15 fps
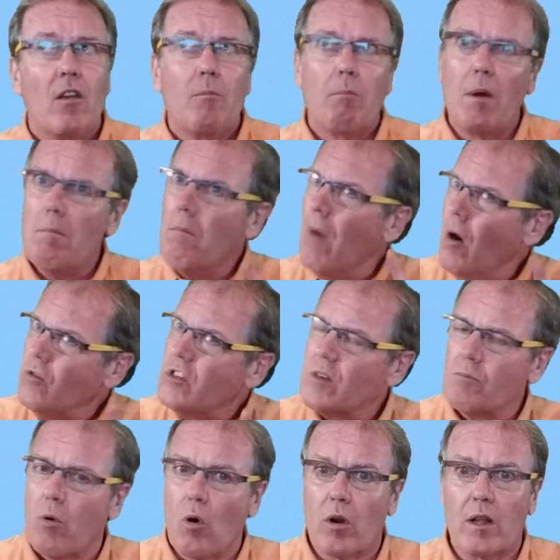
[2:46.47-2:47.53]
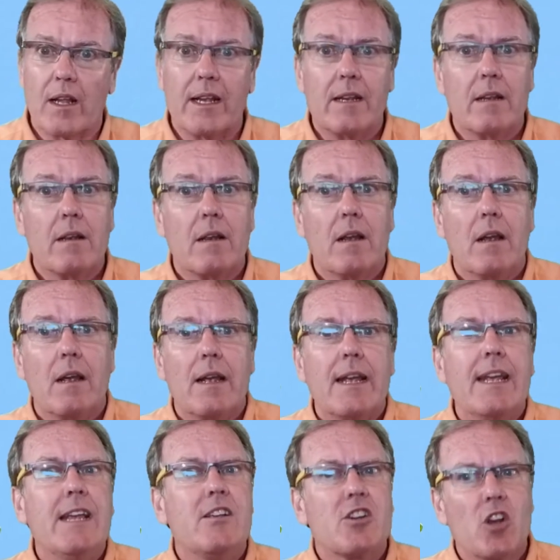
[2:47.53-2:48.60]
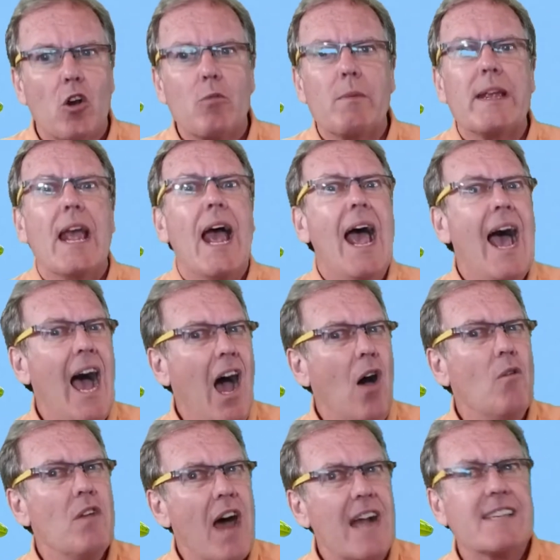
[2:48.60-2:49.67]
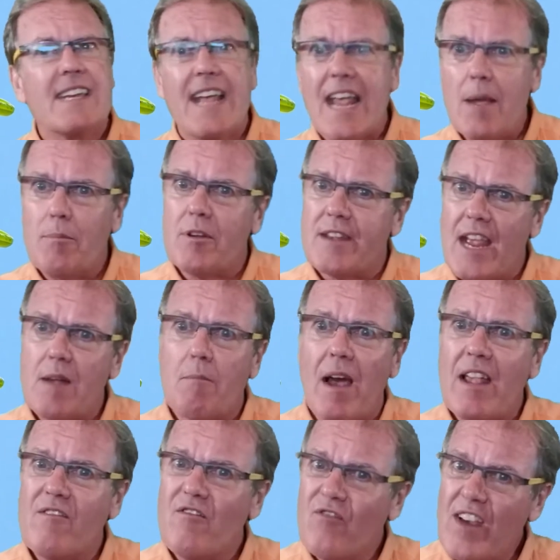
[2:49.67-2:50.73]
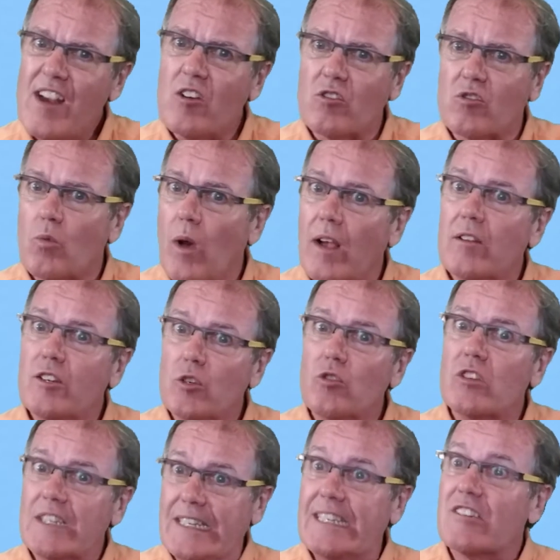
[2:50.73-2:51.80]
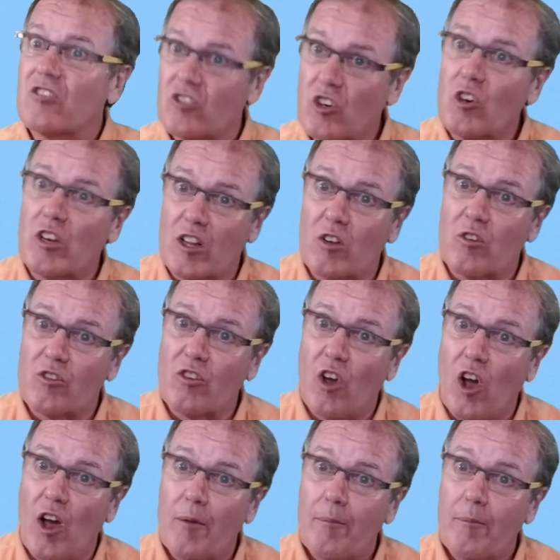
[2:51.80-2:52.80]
But most importantly, he showed me how not to amputate my fingers while using his circular saw.